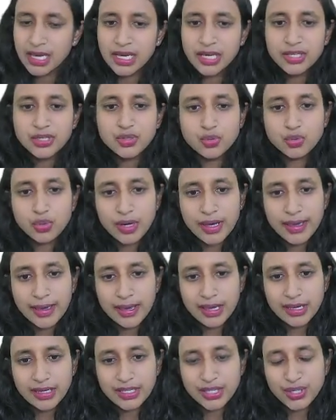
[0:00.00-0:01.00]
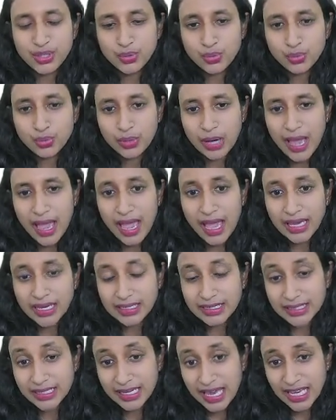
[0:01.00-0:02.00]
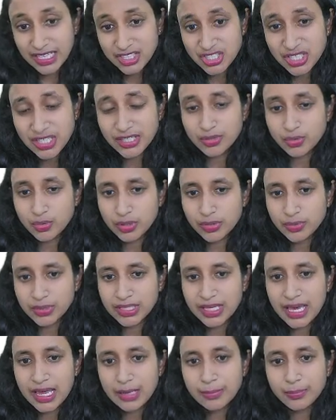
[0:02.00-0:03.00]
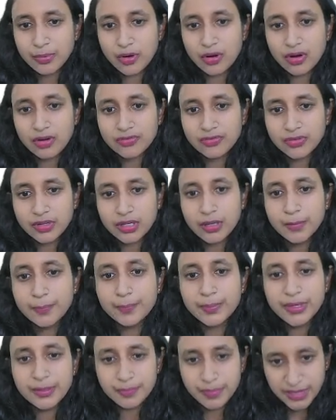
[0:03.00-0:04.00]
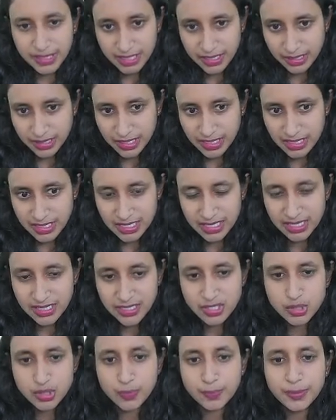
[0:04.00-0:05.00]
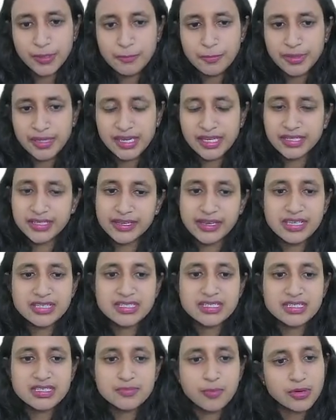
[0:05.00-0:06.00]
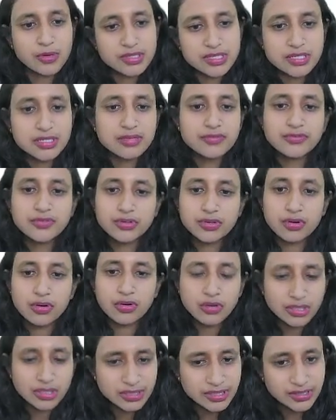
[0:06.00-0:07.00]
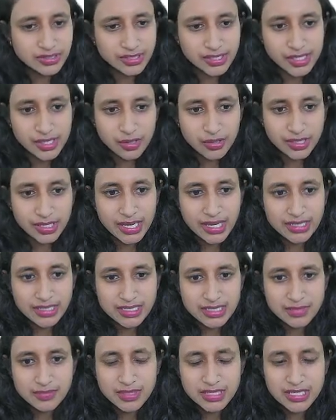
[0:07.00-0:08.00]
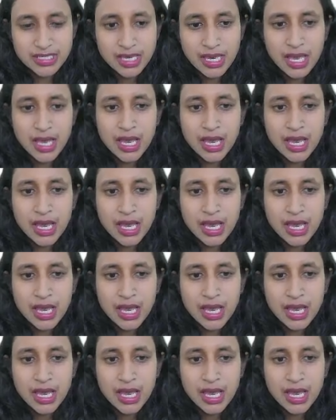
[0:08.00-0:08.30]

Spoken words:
you can actually do it with the help of a PPA test. So PPA test is positive for all the 3 organisms,